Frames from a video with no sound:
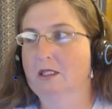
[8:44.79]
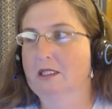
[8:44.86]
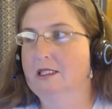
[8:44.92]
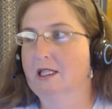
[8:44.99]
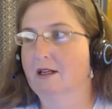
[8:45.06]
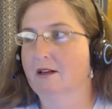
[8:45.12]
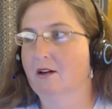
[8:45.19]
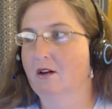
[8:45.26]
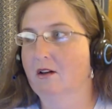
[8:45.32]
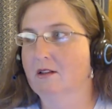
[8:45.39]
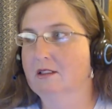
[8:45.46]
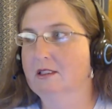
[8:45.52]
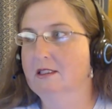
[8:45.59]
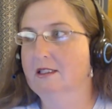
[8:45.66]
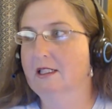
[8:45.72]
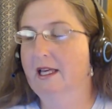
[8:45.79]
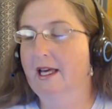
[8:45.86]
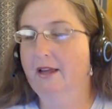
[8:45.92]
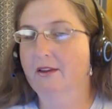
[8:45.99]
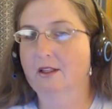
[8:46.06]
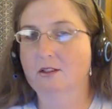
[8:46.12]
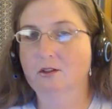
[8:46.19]
is that called in the
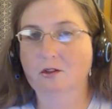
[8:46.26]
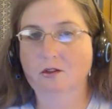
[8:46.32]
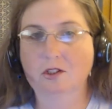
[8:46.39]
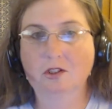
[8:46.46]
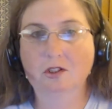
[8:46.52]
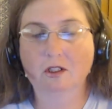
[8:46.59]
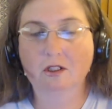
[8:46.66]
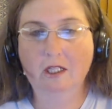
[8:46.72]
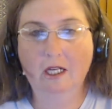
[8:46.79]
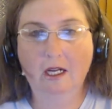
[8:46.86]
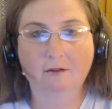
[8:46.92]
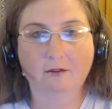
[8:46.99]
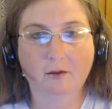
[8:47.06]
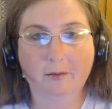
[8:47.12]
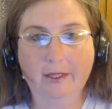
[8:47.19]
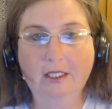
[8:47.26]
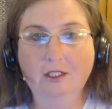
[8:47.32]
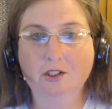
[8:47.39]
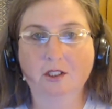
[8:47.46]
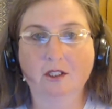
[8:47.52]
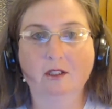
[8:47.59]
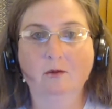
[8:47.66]
Catholic Church, it's called
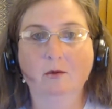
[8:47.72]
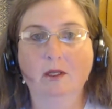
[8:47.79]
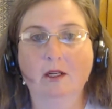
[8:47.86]
confirmation.